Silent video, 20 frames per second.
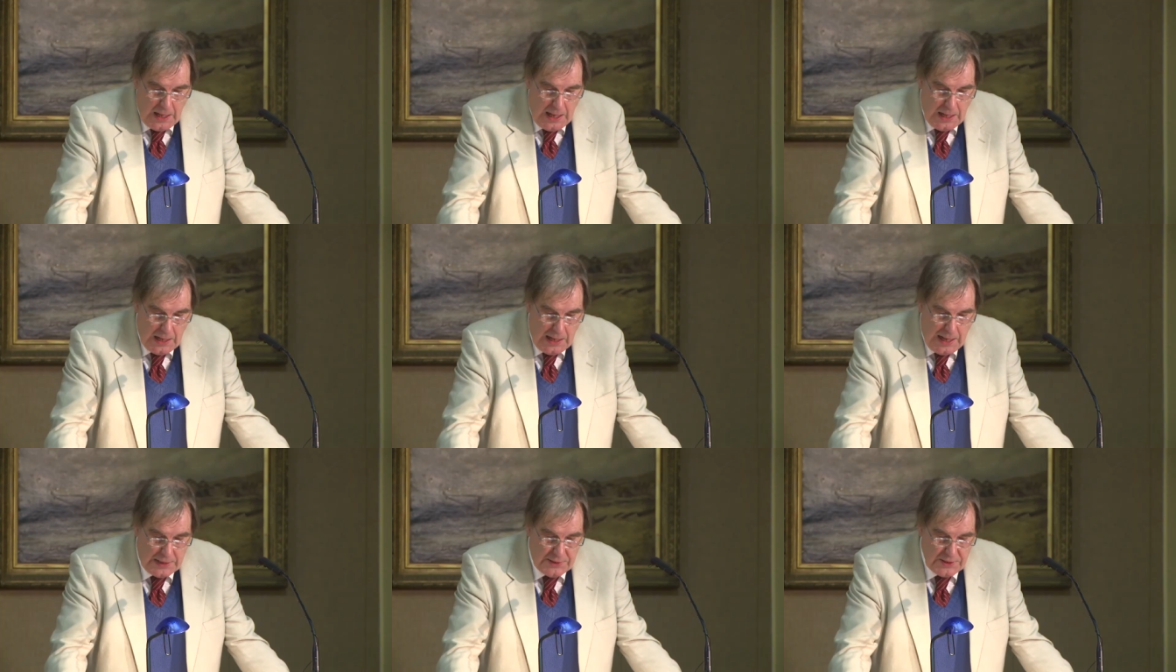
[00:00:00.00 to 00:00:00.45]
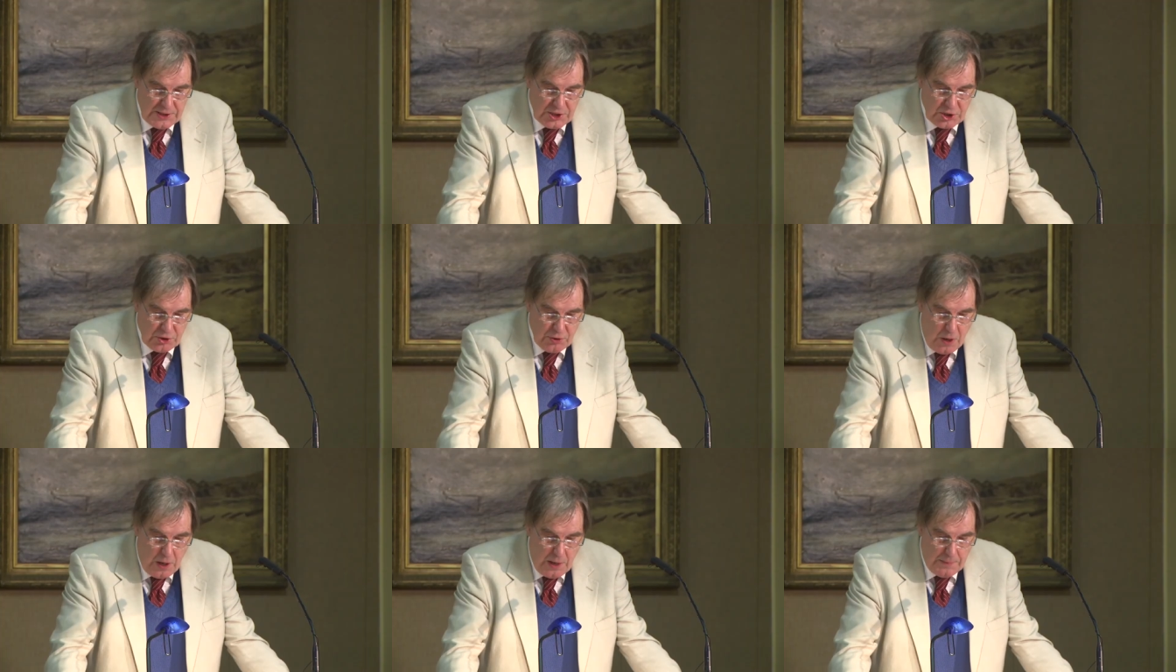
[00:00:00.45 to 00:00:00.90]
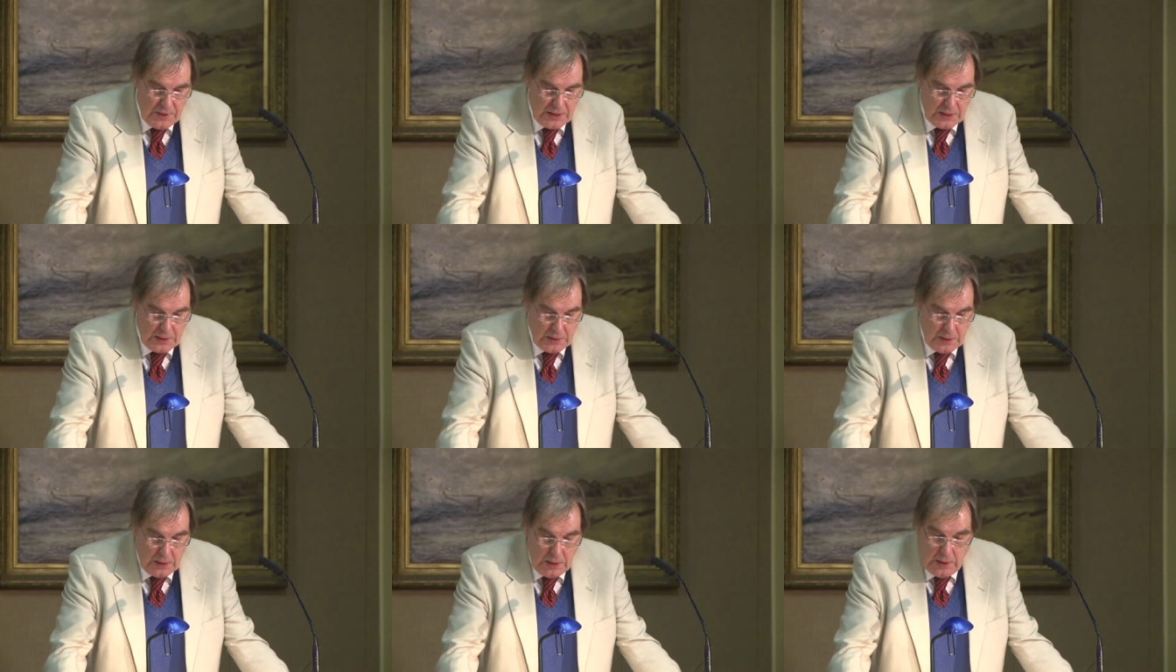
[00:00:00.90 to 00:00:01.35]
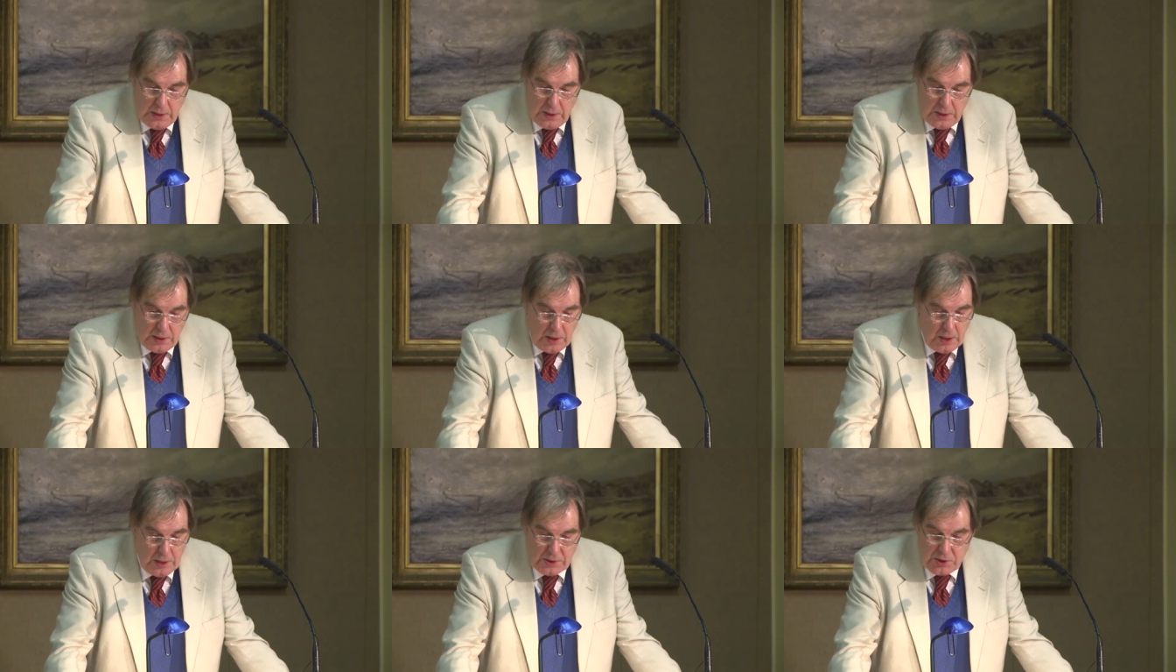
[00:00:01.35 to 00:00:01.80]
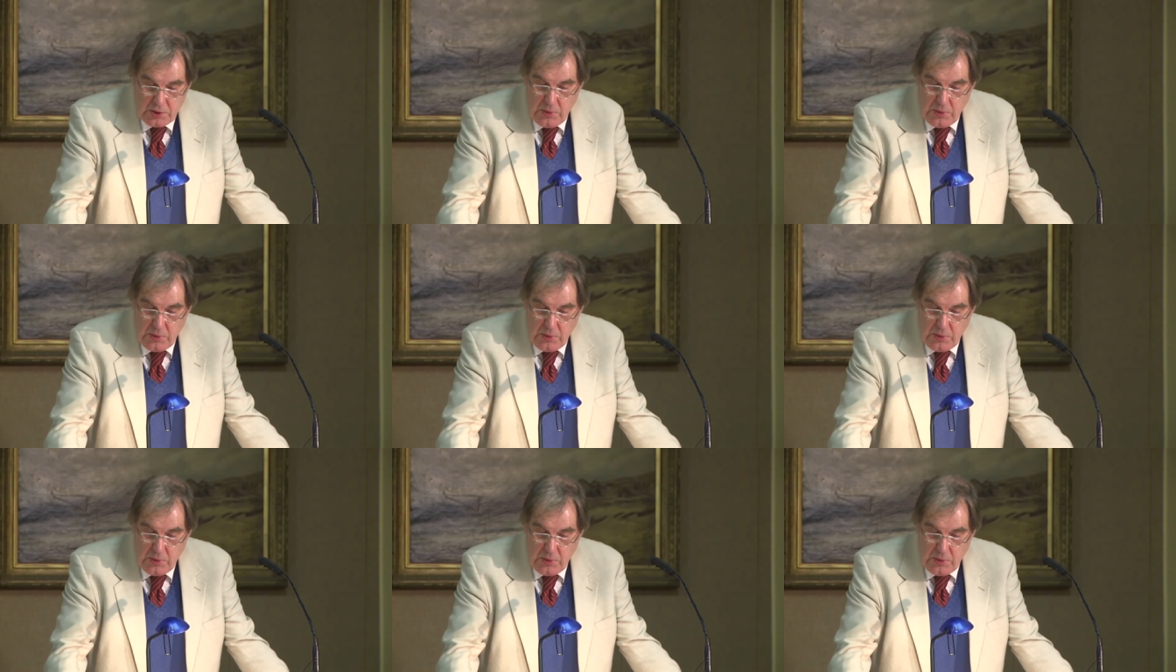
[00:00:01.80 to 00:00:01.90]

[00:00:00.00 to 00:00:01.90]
uh, and describing uh,